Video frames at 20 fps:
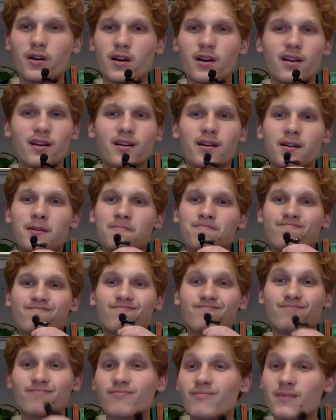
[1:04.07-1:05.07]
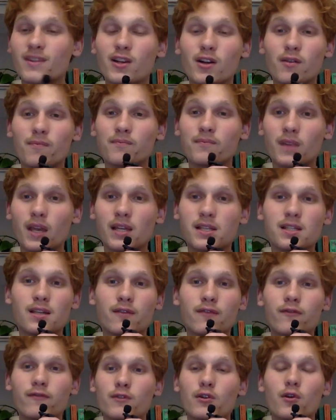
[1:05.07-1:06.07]
and, you know, as
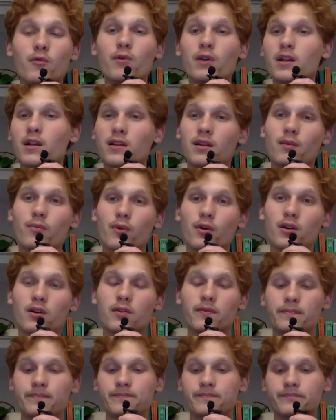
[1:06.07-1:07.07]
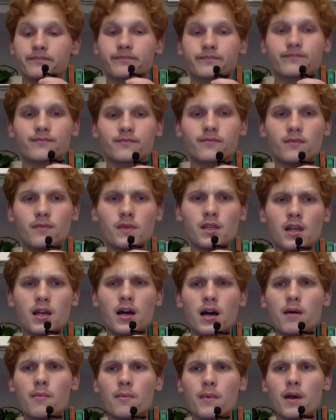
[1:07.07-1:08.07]
if you're reading the book.
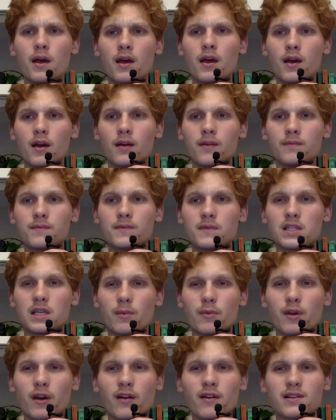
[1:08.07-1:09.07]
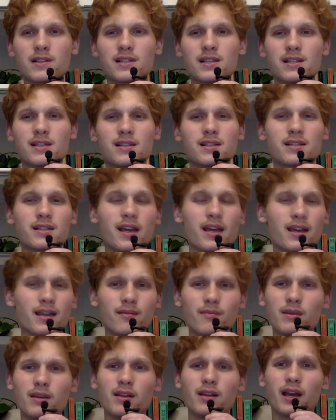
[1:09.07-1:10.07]
Um, to be honest, this has
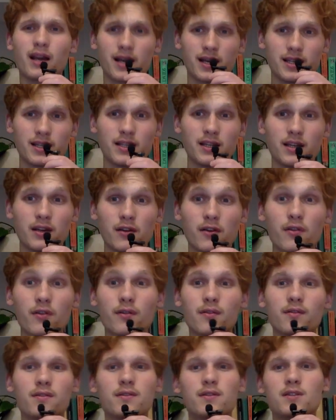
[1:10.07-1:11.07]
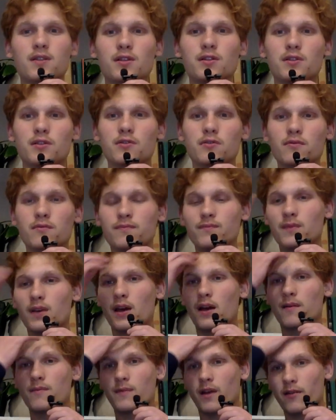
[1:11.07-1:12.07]
taken me like a year to do.
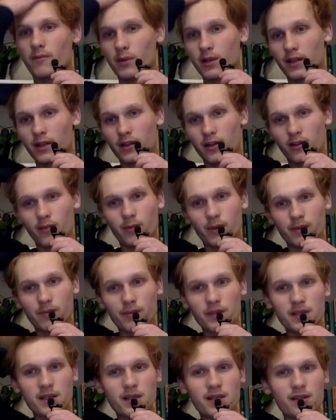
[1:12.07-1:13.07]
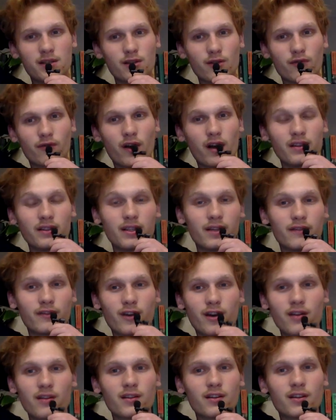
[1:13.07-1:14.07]
Um, I've been a little bit busy, so finally I've
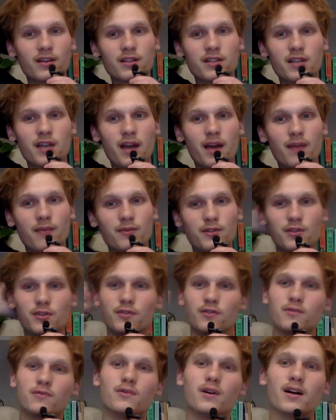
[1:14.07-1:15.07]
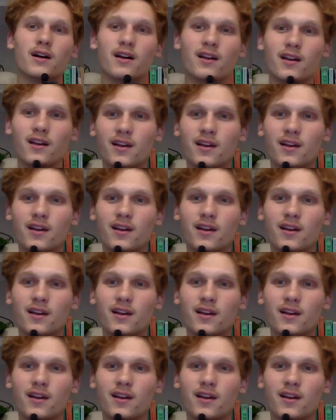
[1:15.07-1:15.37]
gotten a good time to uh,